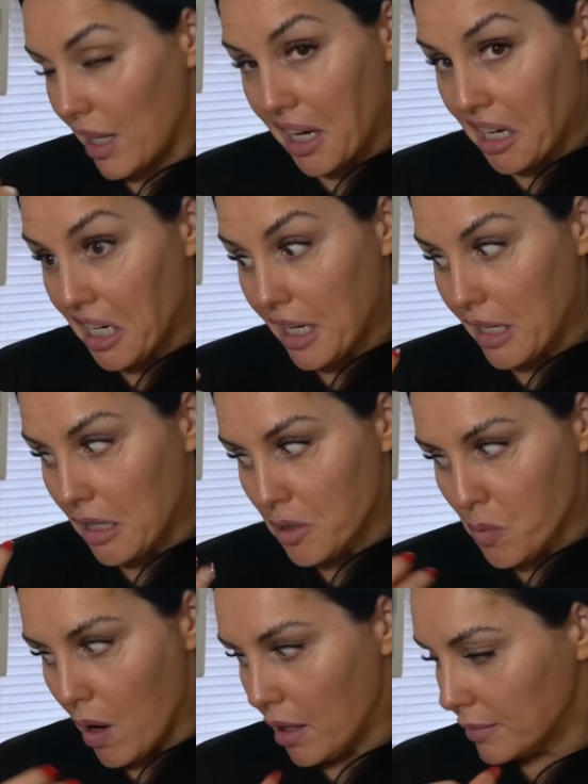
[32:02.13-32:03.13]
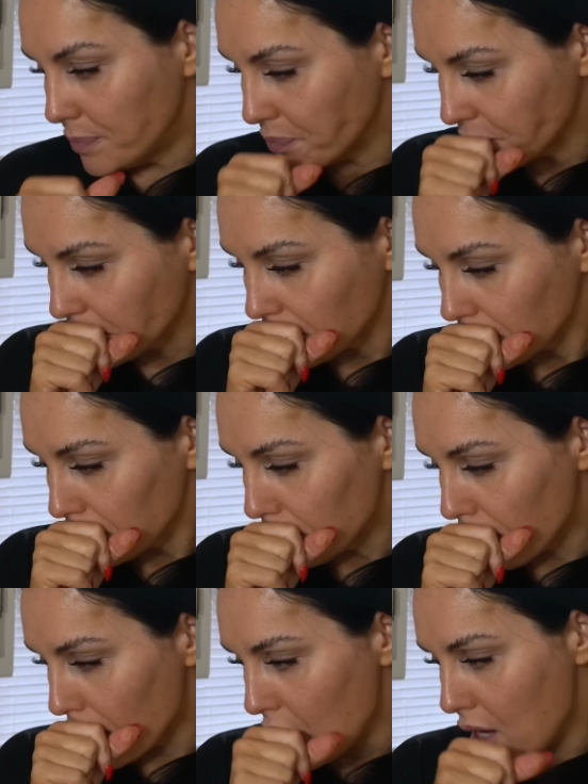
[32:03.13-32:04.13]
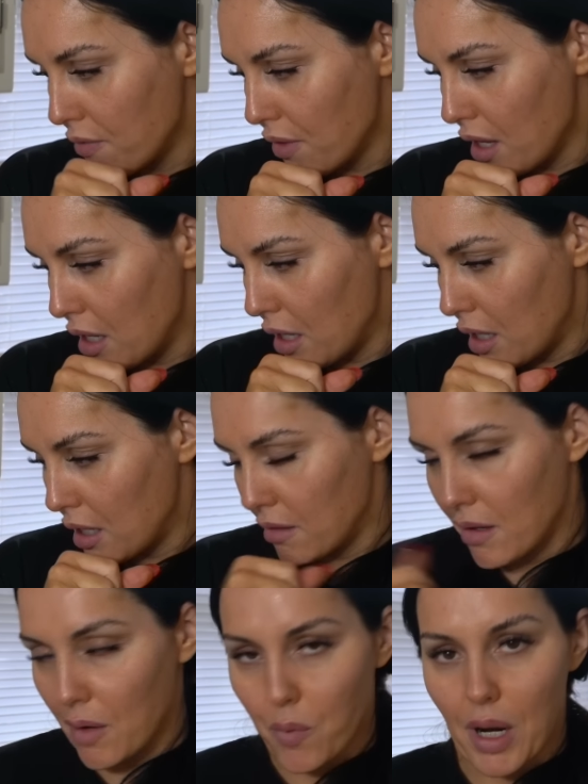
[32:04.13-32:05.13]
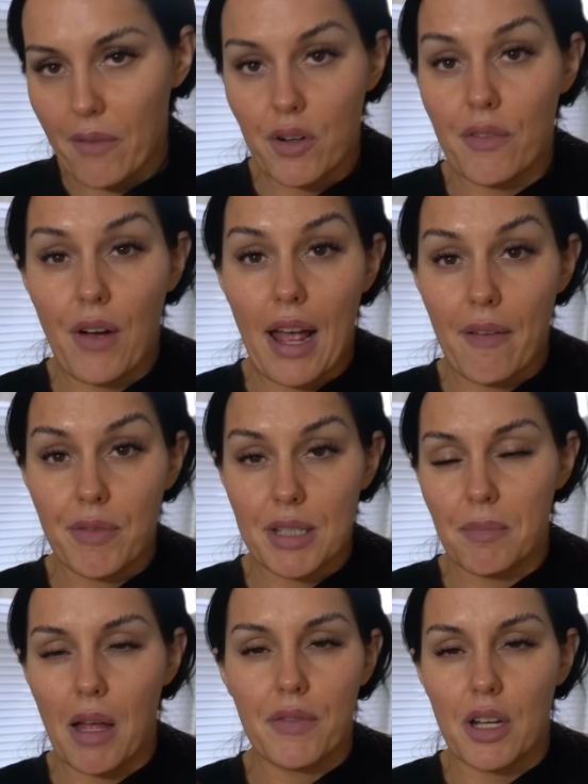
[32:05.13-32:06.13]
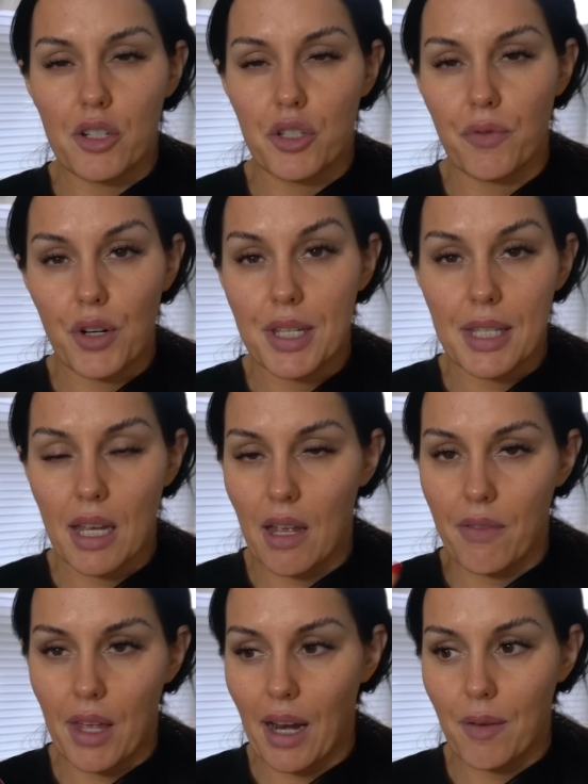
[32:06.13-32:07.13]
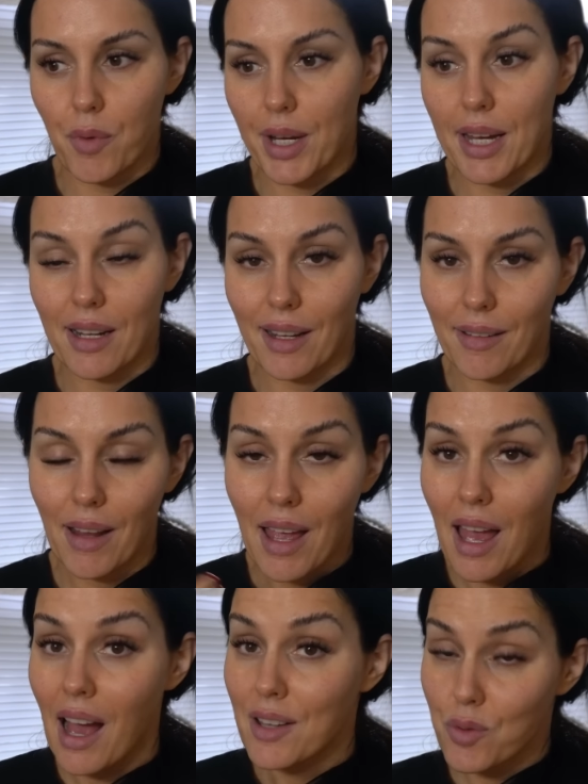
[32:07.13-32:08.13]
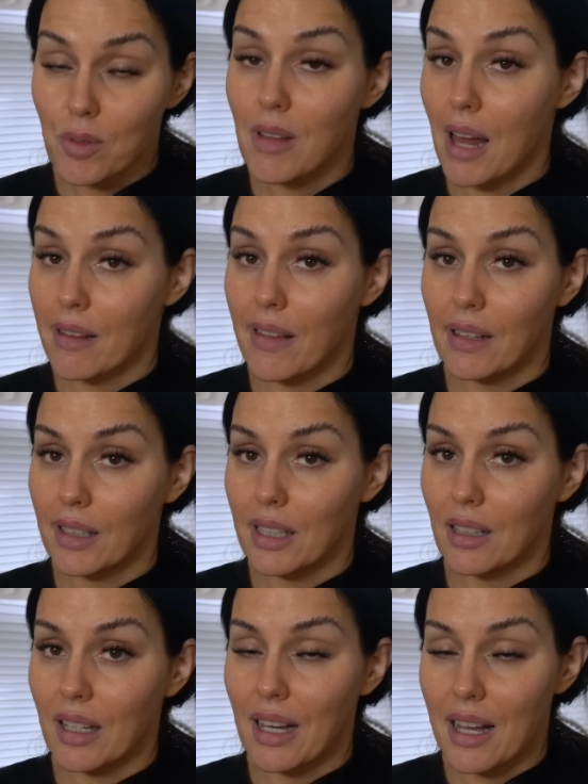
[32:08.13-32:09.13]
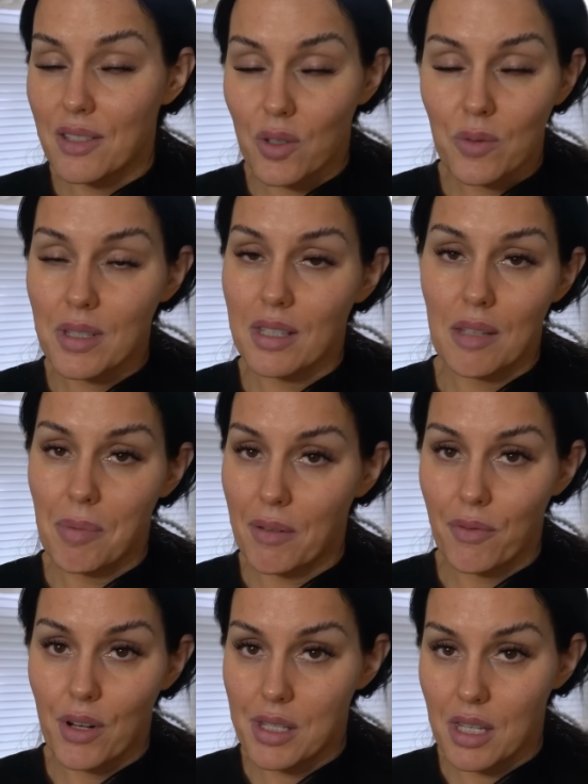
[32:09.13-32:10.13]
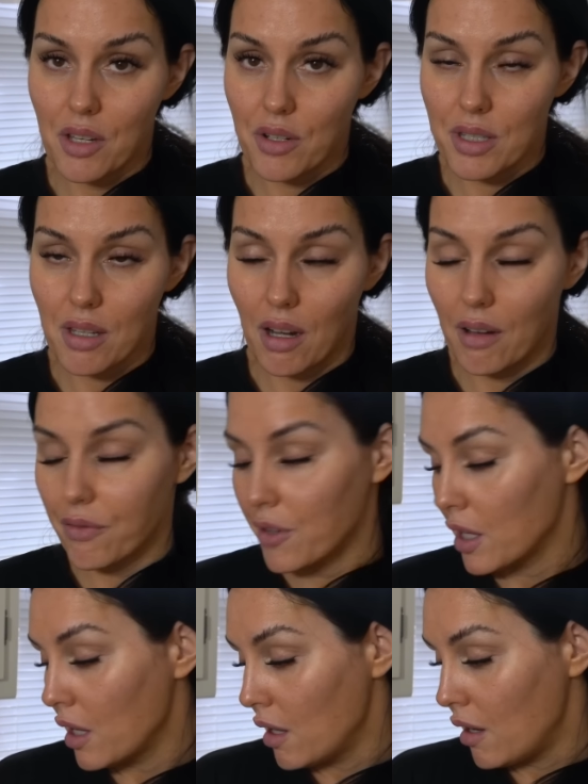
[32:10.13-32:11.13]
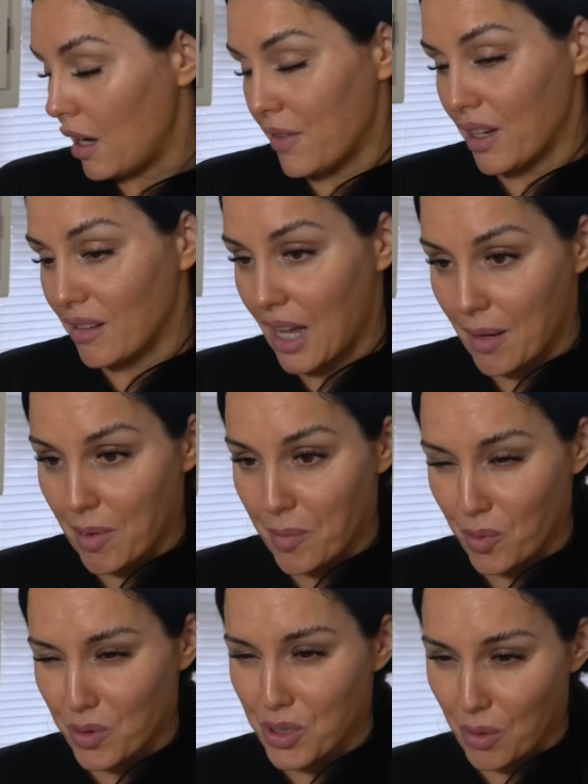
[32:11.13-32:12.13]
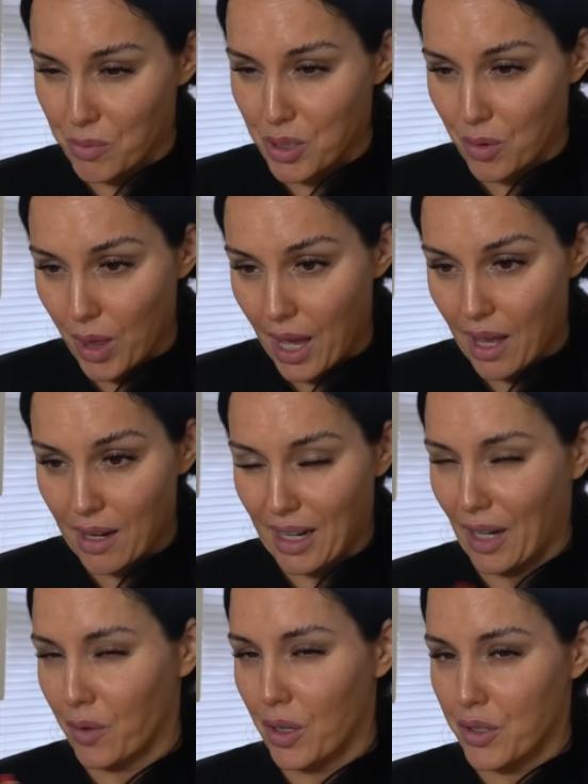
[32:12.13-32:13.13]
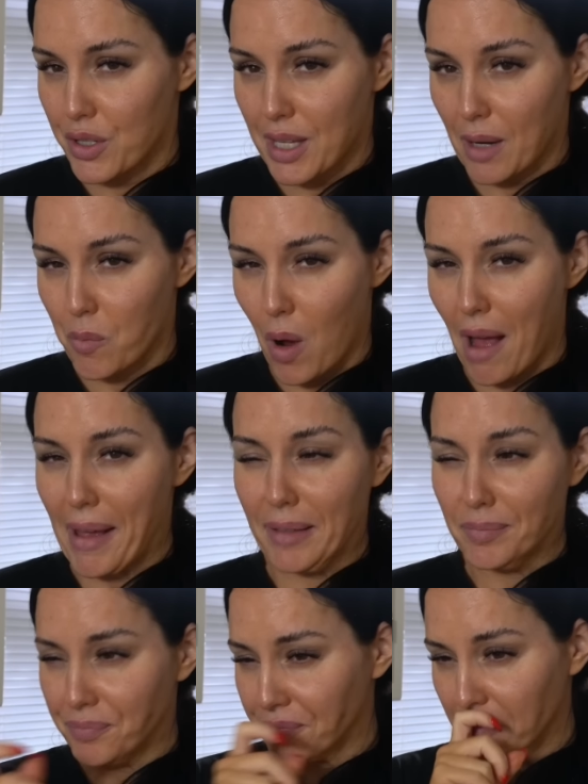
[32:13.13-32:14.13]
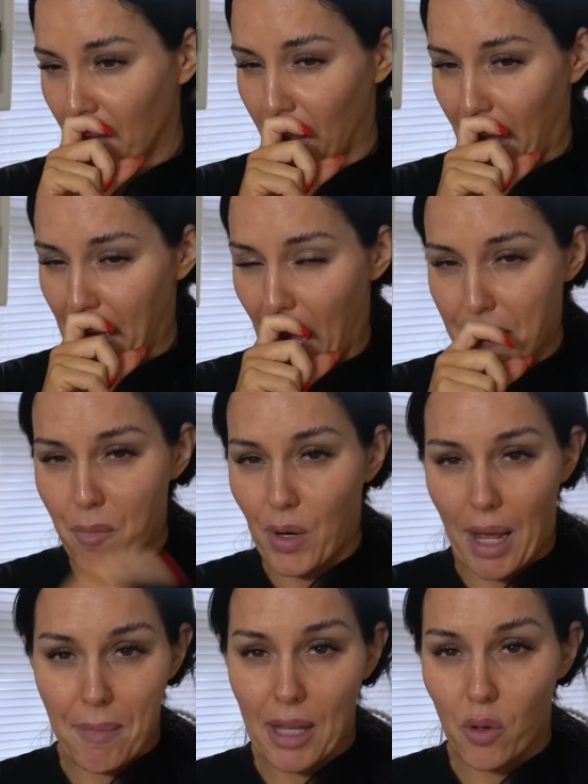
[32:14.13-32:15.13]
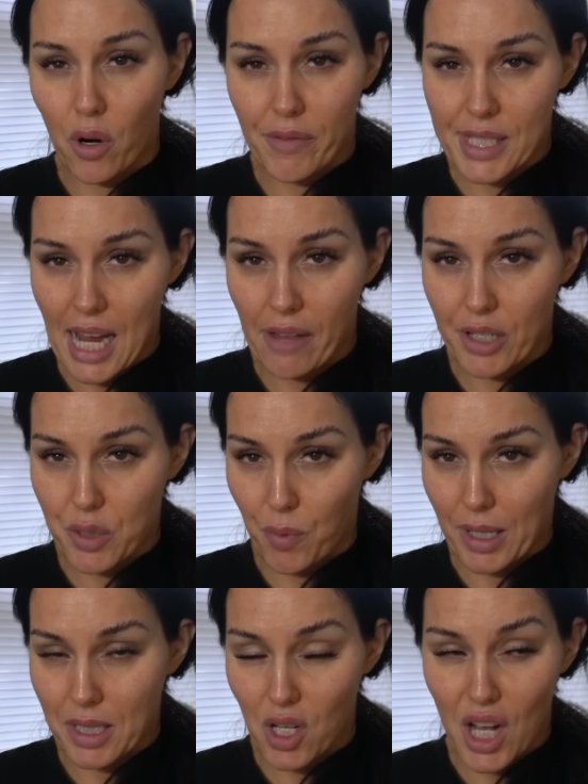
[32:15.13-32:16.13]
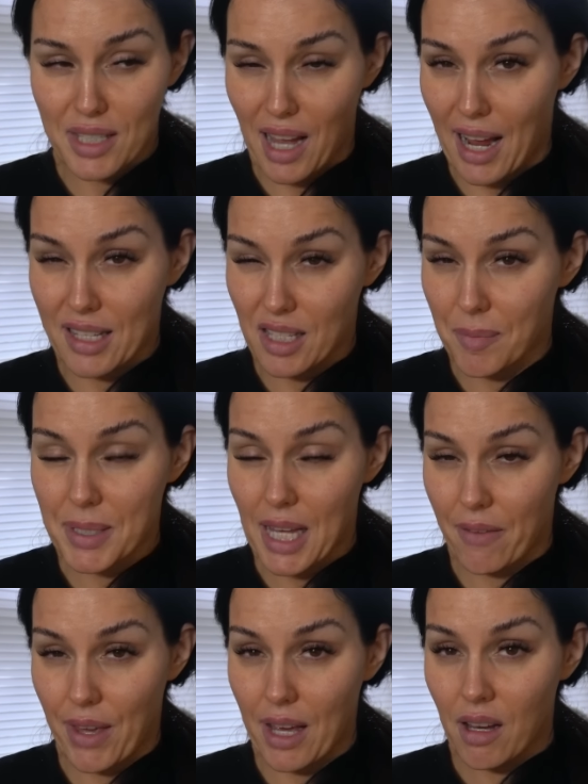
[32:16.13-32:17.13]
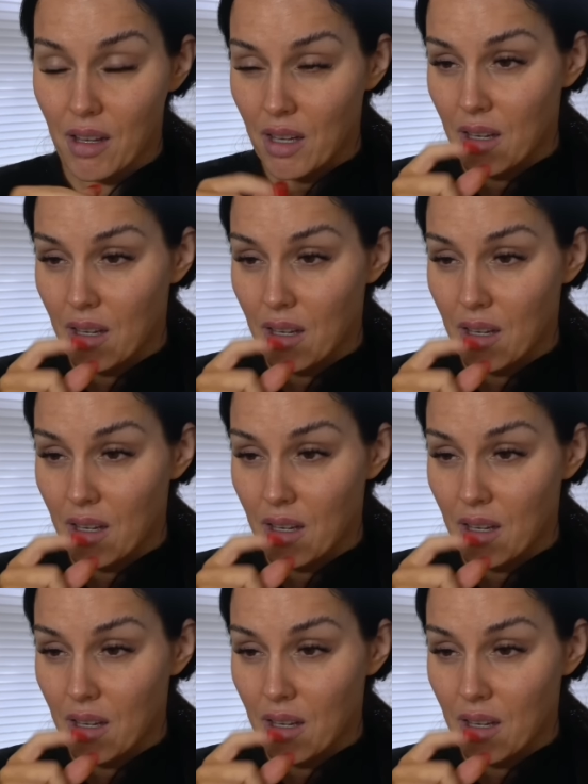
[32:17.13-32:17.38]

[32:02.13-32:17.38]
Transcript: they can eat it as well and then whatever if I have some left I'll just freeze it and then I reheat it I do a lot of that lately guys don't sleep on freezing your stuff I think a lot of people don't do that and I don't understand why like I when I made Laura Vitale's red sauce I ended up saving